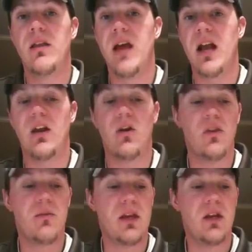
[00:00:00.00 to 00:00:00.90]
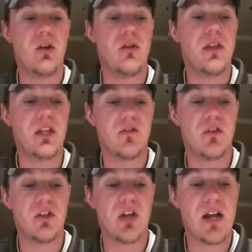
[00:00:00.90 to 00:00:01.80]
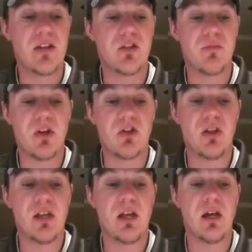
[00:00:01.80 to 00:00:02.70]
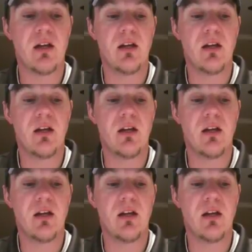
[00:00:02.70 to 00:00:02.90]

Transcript: that can only mean good things for the Giants, especially